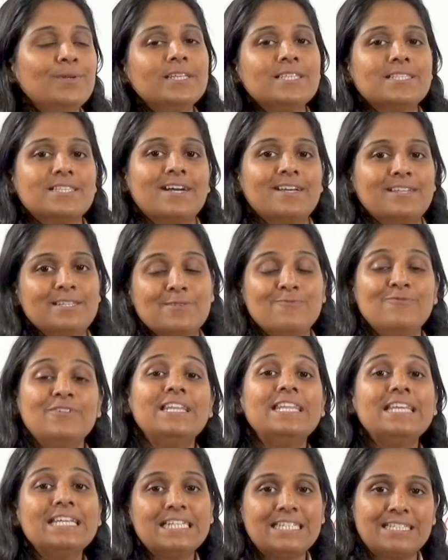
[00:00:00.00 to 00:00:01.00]
desires,
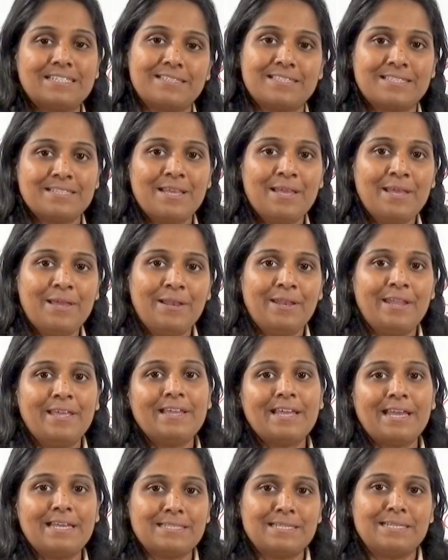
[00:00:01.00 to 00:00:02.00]
willingness.
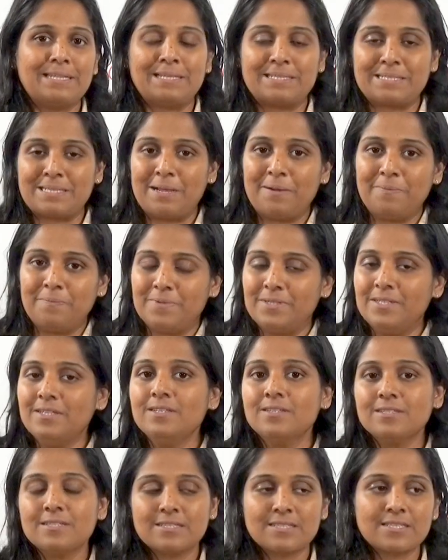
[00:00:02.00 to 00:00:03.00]
As an
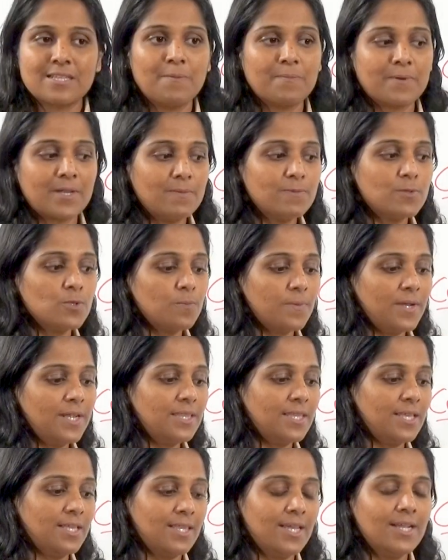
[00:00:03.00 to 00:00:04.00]
example, sometimes you
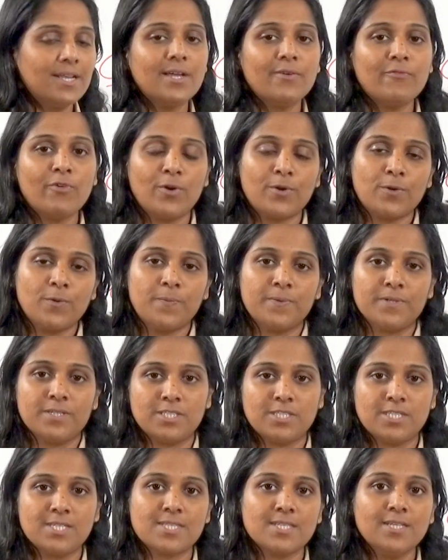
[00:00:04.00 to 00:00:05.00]
might think that I want to
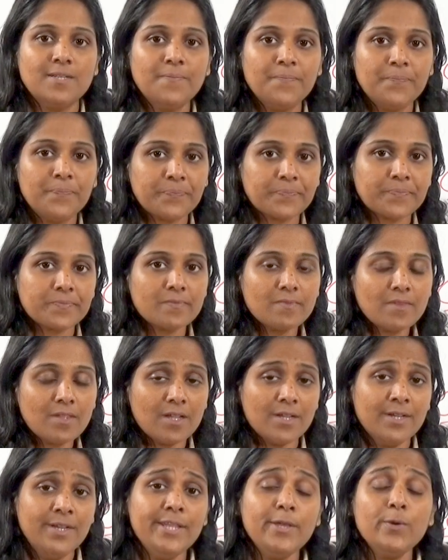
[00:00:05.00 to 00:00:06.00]
purchase a
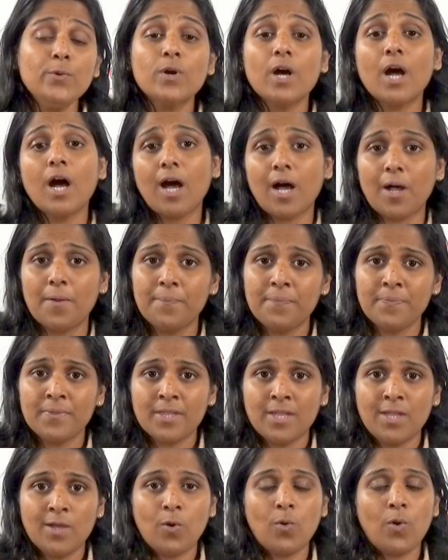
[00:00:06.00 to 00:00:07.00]
new car,
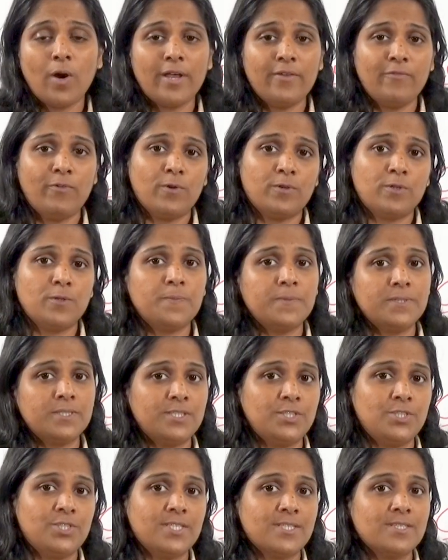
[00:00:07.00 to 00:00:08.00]
or I want to
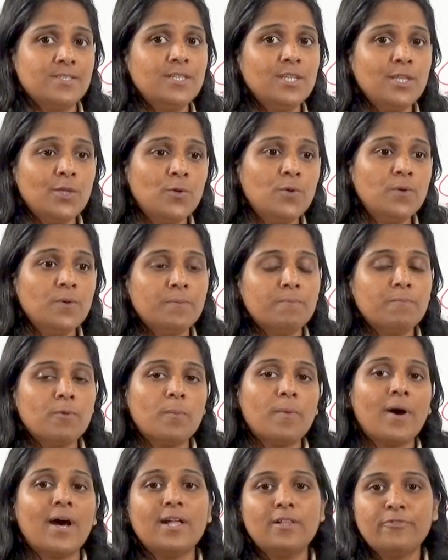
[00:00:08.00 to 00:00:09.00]
purchase a new
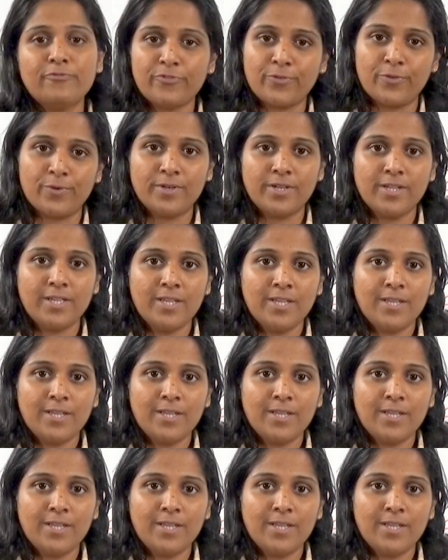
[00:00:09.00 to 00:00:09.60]
mobile phone,